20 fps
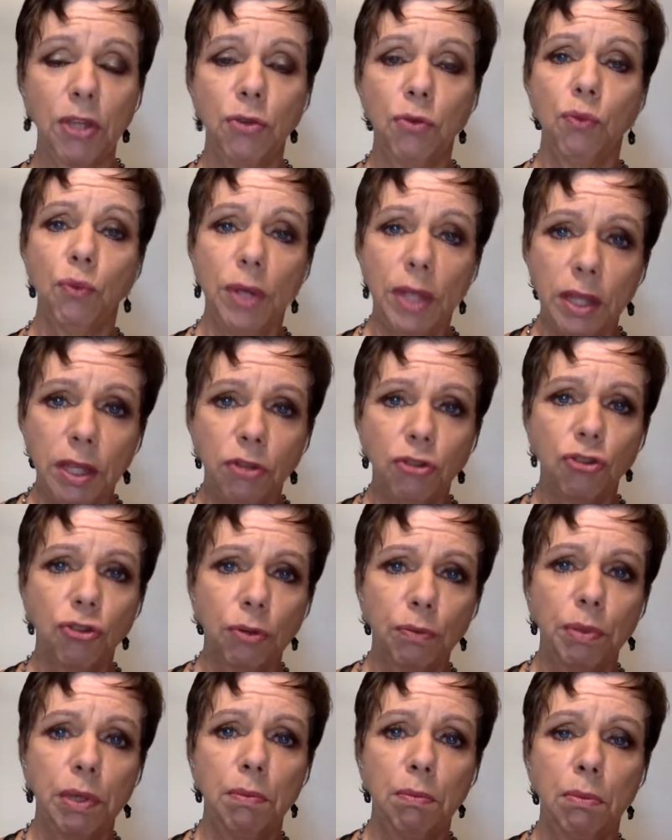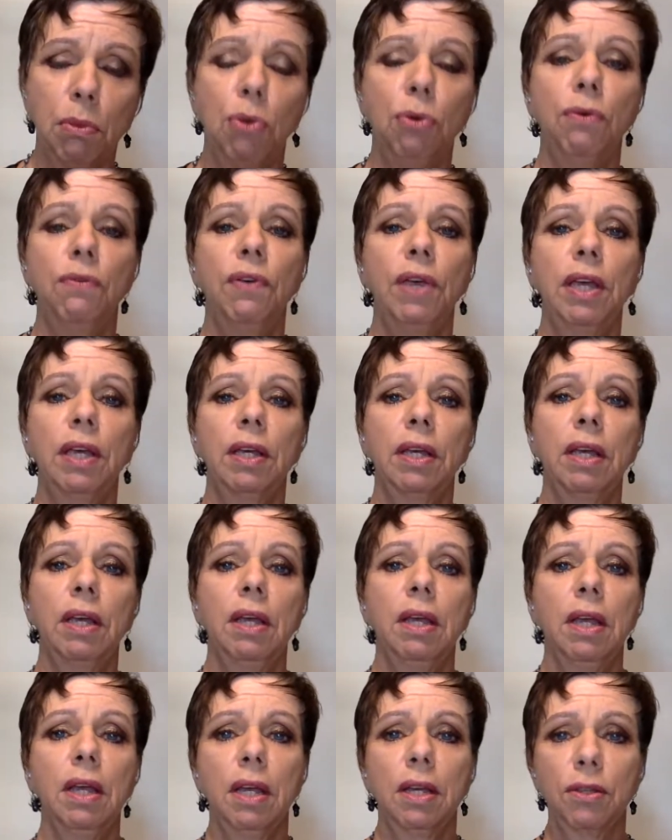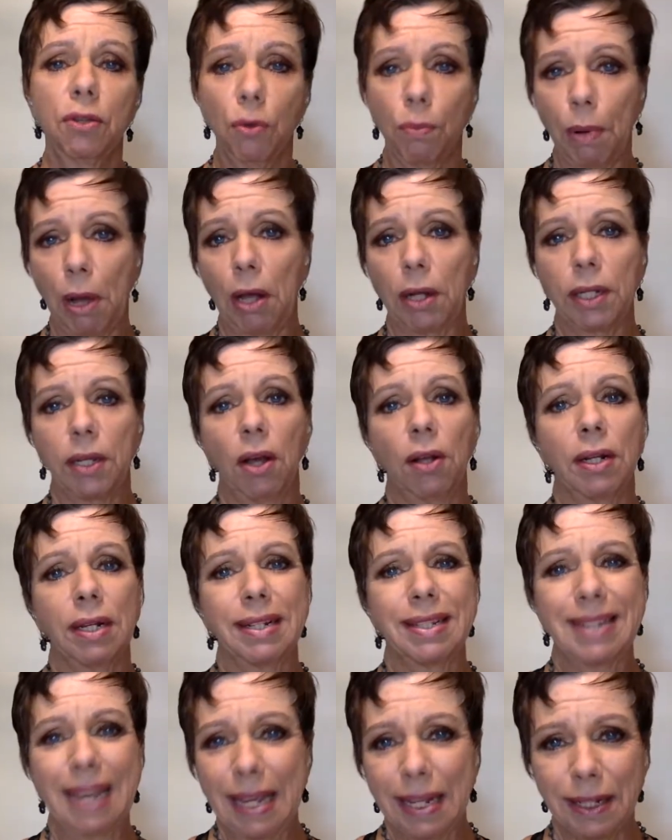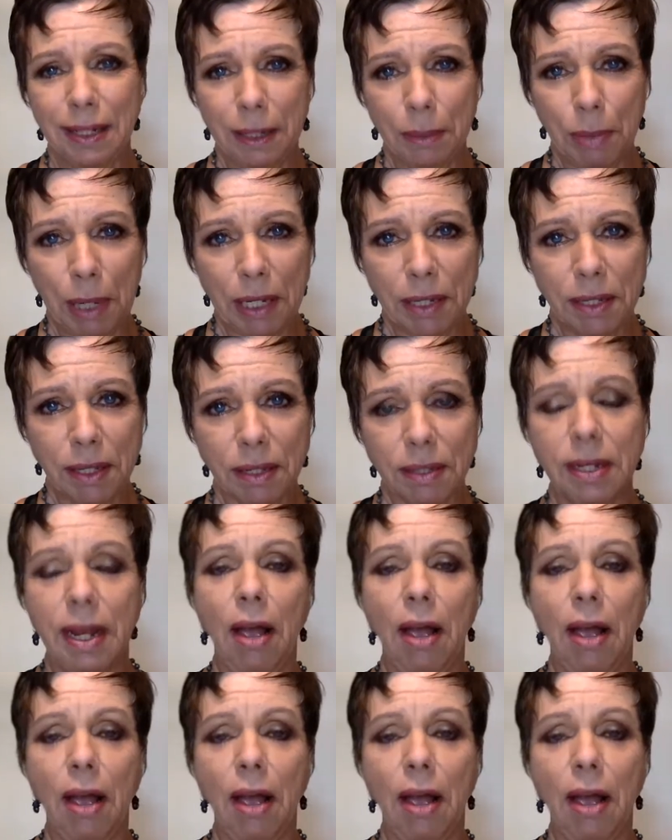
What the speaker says: You really should be moving your body on a daily basis.